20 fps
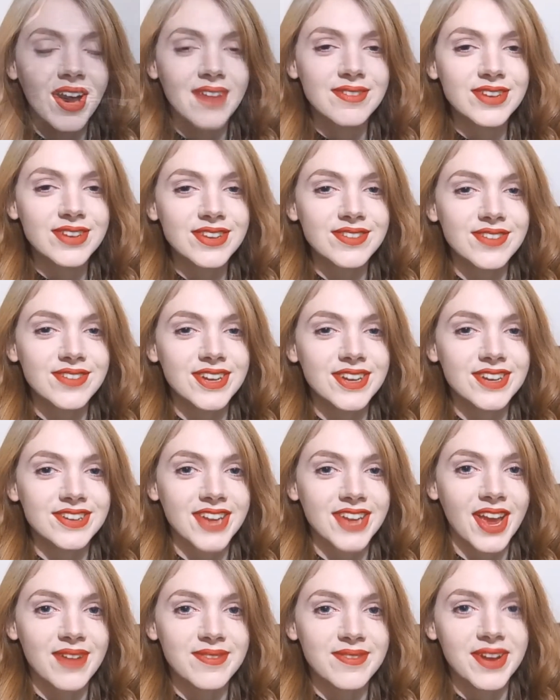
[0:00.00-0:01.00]
I've just finished
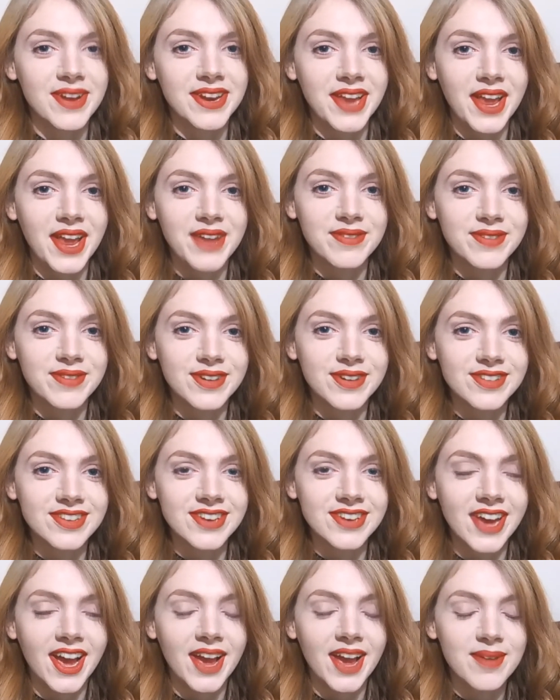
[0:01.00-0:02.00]
getting ready for
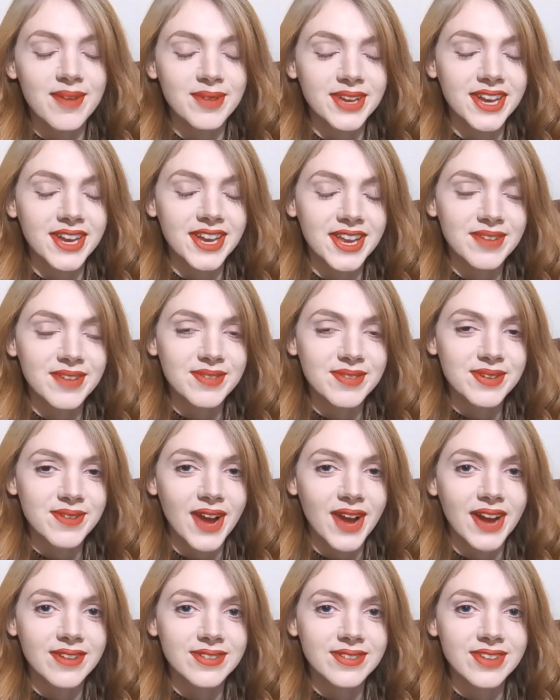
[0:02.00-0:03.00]
tonight. I'm going to leave in
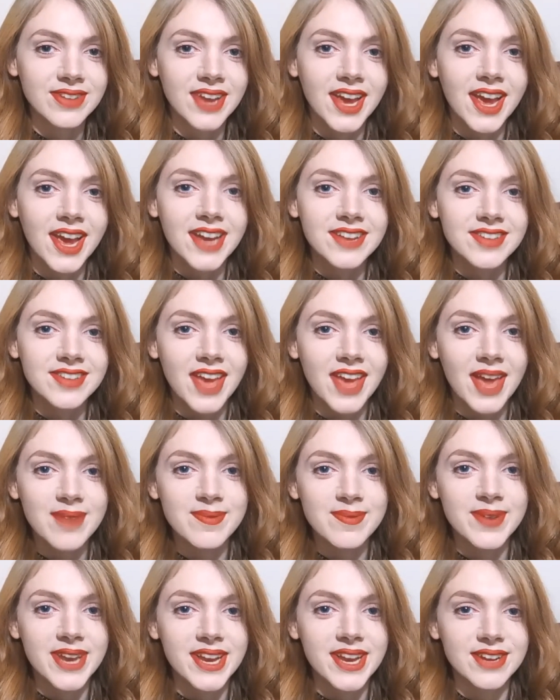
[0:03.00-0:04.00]
around 10
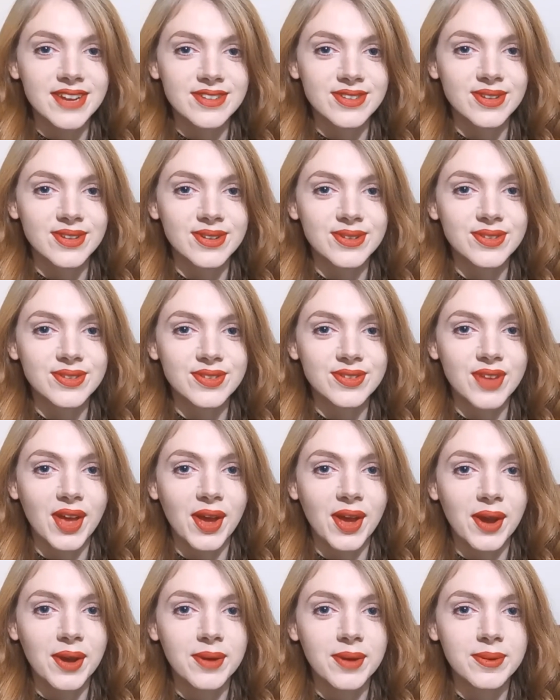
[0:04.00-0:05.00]
minutes or so.